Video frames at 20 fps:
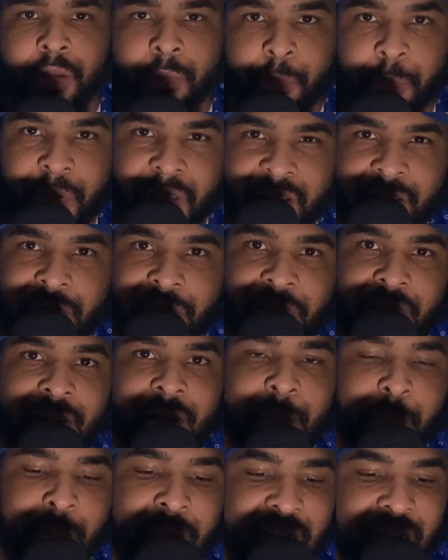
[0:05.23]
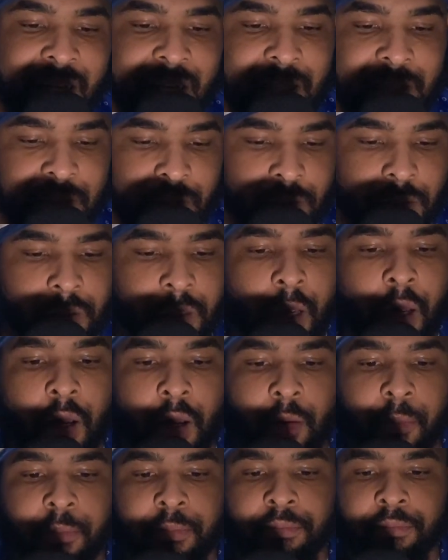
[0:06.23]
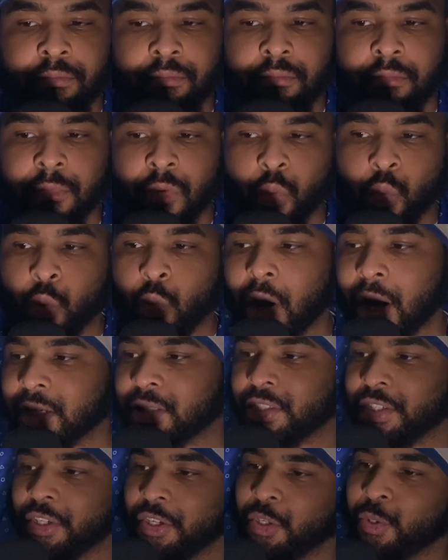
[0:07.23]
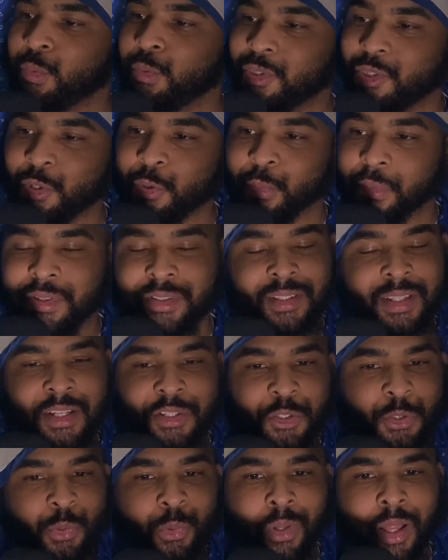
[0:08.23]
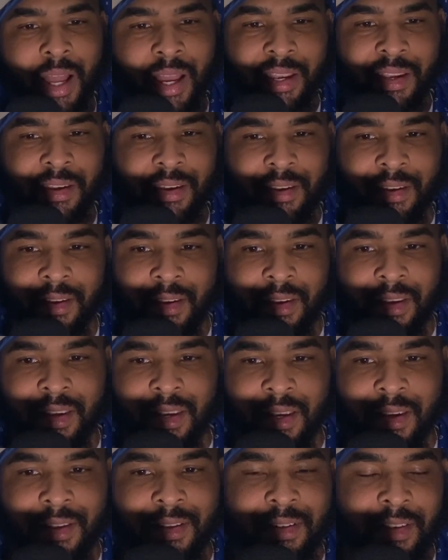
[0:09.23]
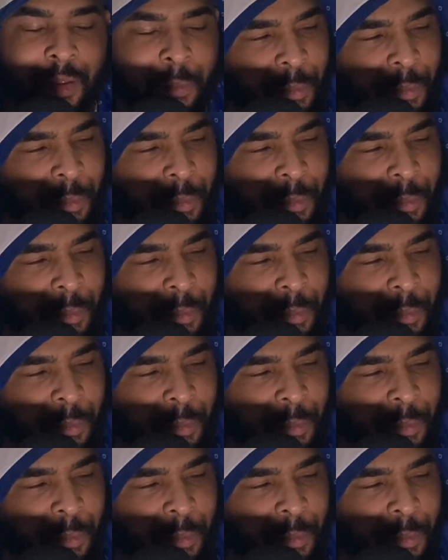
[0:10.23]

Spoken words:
benefit in being a sub, watching YouTubers that you like, and then